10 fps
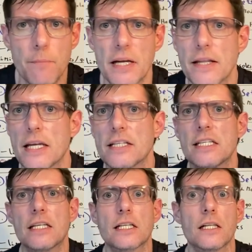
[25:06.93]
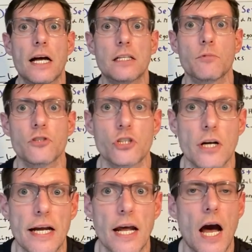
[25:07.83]
being in the antiques and collectibles
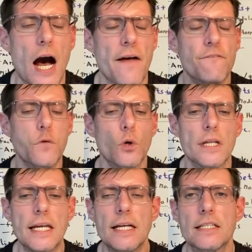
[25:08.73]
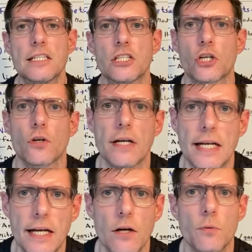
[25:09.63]
trade, I fully
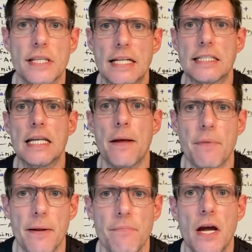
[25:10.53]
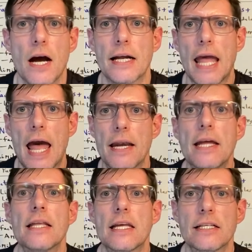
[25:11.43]
disagree with that statement. Again,
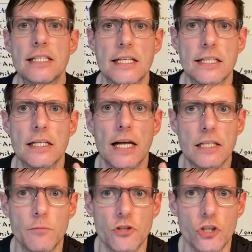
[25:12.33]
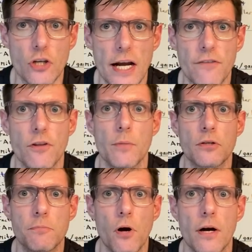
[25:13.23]
the antiques and collectibles trade, for the
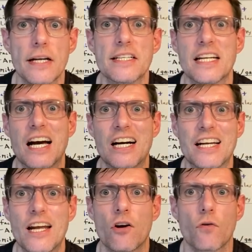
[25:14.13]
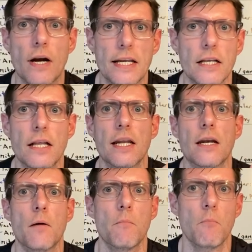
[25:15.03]
most part, is an unregulated
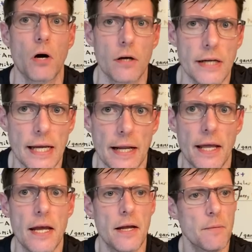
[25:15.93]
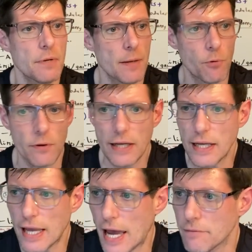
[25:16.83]
market. People can
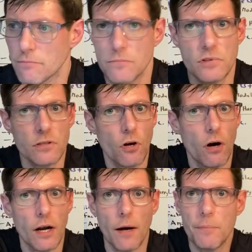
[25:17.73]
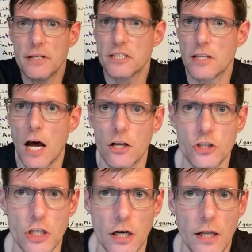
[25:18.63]
get caught up in
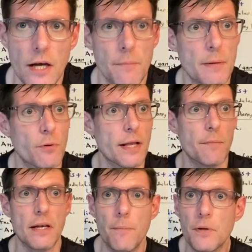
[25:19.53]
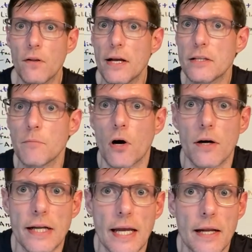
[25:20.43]
nostalgia. People can manipulate the
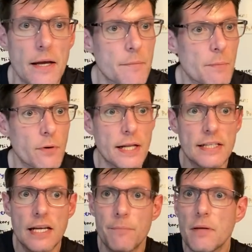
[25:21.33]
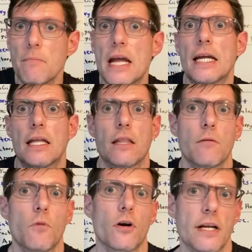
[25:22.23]
market. People can attempt to make the
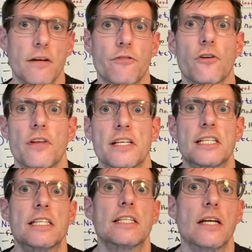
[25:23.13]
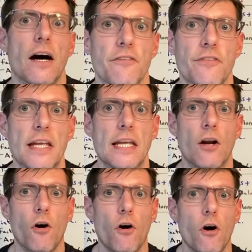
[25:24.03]
market for this stuff.
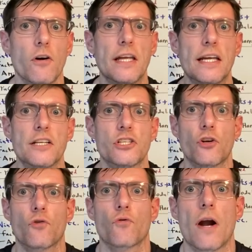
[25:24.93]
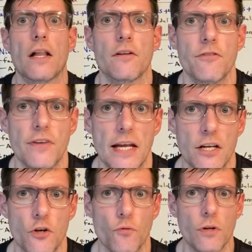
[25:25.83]
It all is
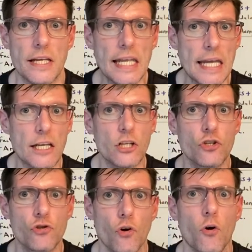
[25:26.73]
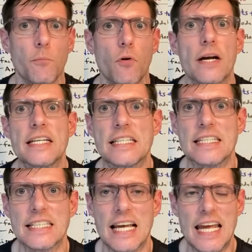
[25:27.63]
relevant. You really can't control prices